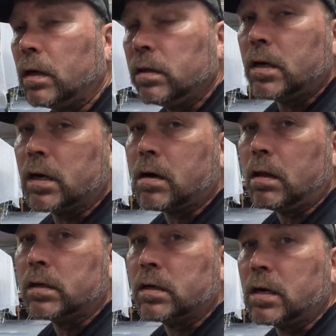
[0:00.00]
and then I
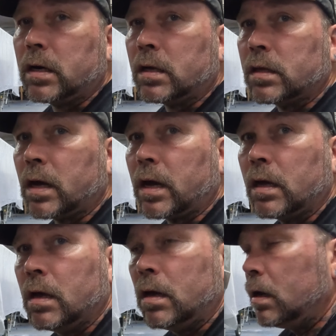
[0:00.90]
call it a night at that.
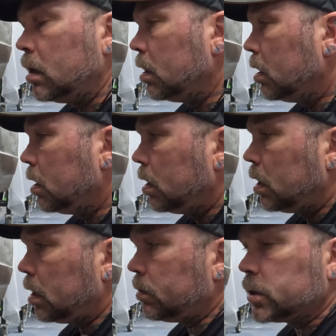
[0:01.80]

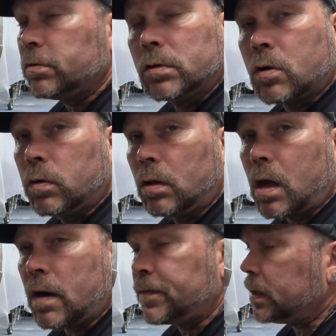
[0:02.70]
I wish it would cool
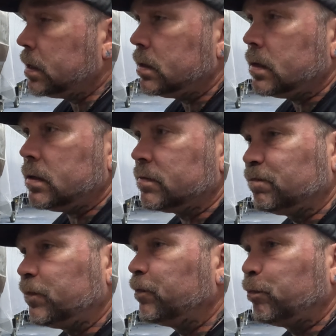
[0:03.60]
off, man. It is
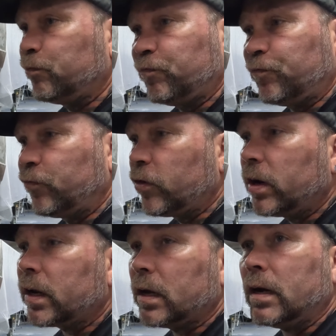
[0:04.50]

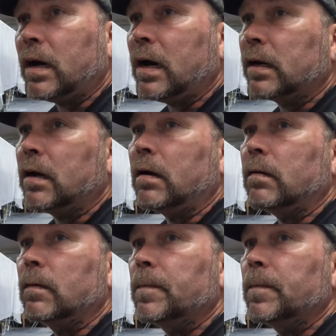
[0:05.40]
freaking hot out.